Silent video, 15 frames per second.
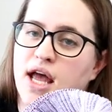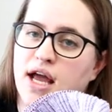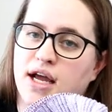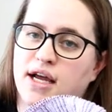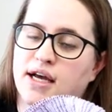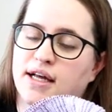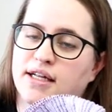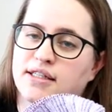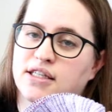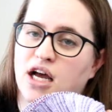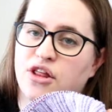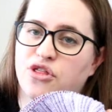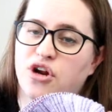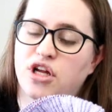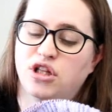And
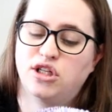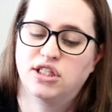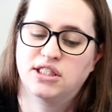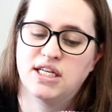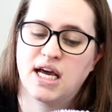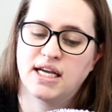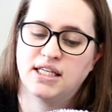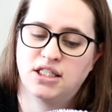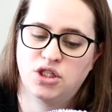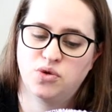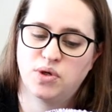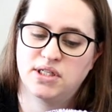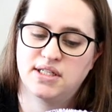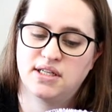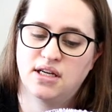I thought it looked nice
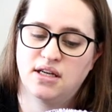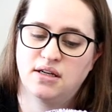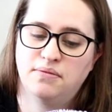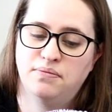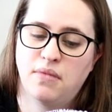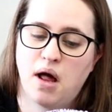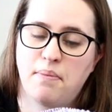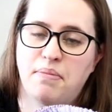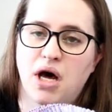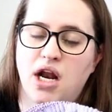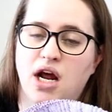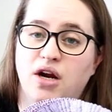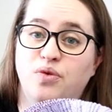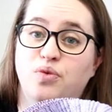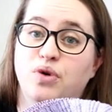twisted,
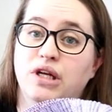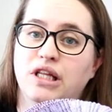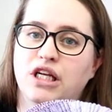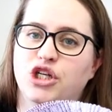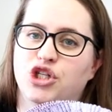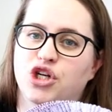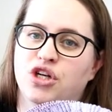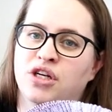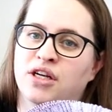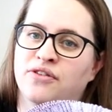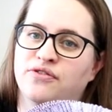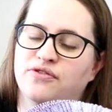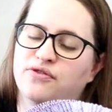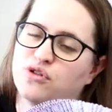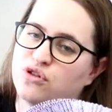but I really shouldn't
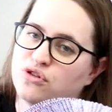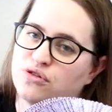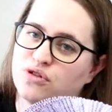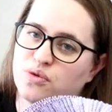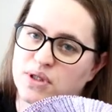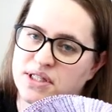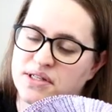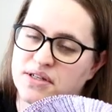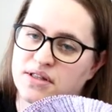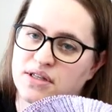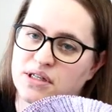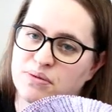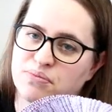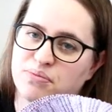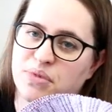have twisted
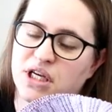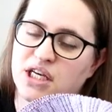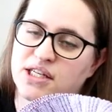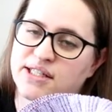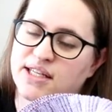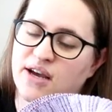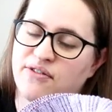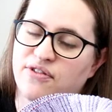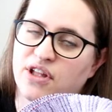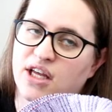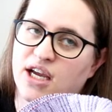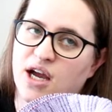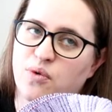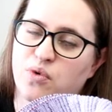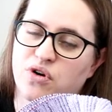them because I feel
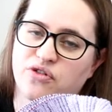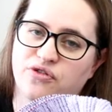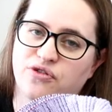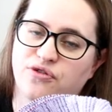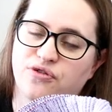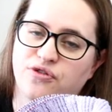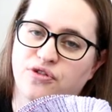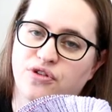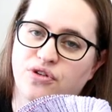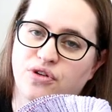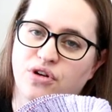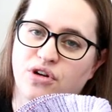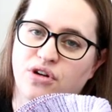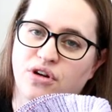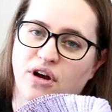like
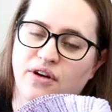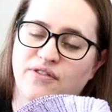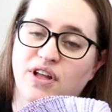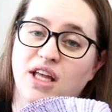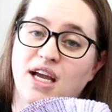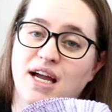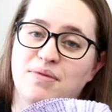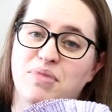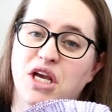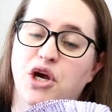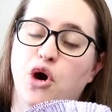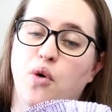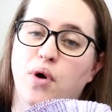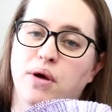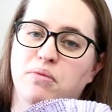I'd be
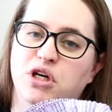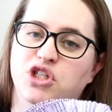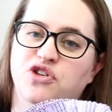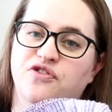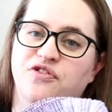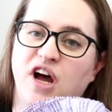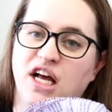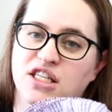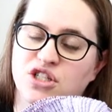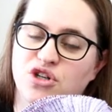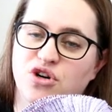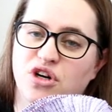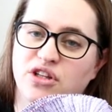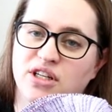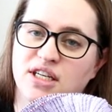going much
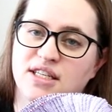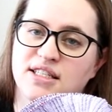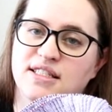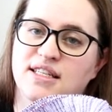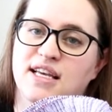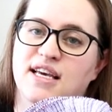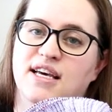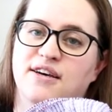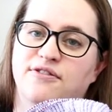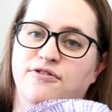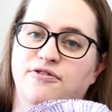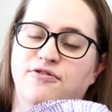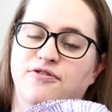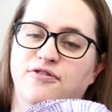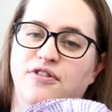faster on this
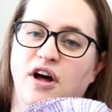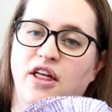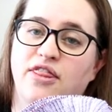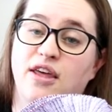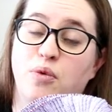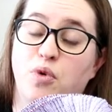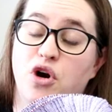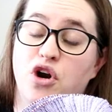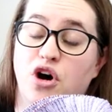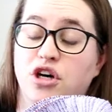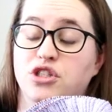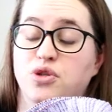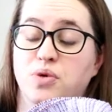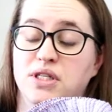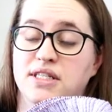if they were
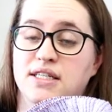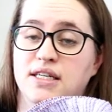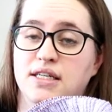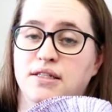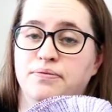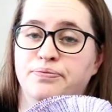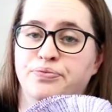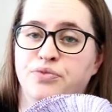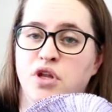not twisted.